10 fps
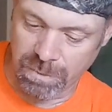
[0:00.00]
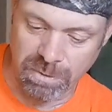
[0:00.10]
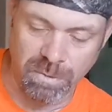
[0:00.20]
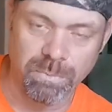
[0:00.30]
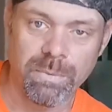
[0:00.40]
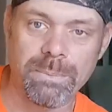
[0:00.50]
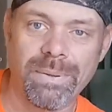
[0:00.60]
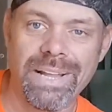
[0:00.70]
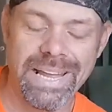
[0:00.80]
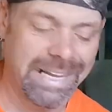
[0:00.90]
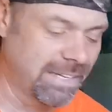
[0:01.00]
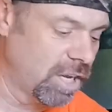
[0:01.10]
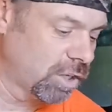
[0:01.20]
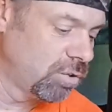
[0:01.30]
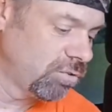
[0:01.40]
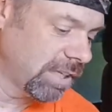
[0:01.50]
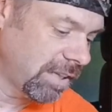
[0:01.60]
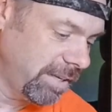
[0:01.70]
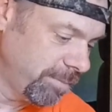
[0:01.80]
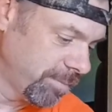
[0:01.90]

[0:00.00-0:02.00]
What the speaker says: We've been playing it acoustically.